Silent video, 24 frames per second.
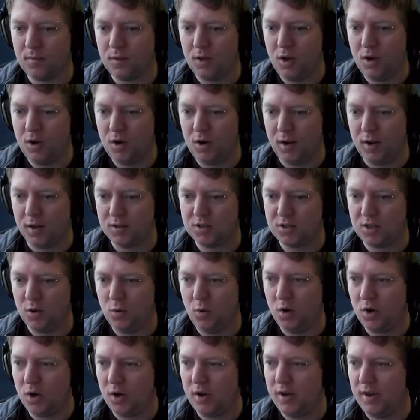Alright, so
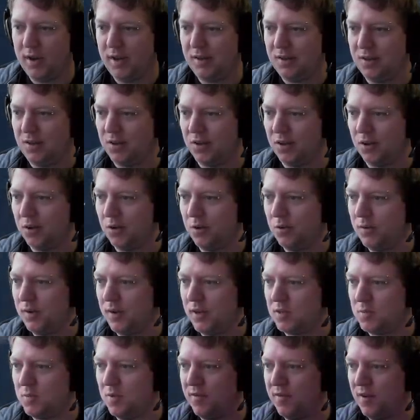what I need to do
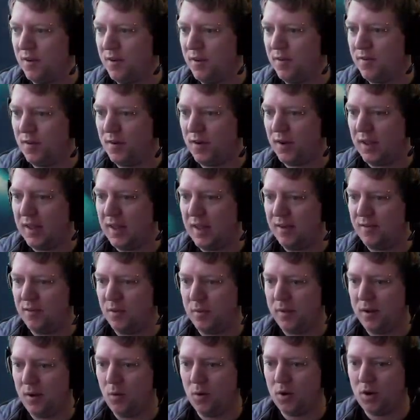is be very, very careful
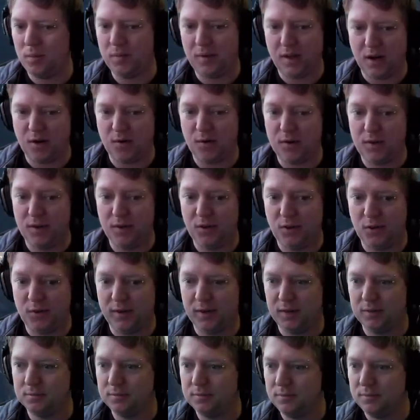about what I'm currently doing.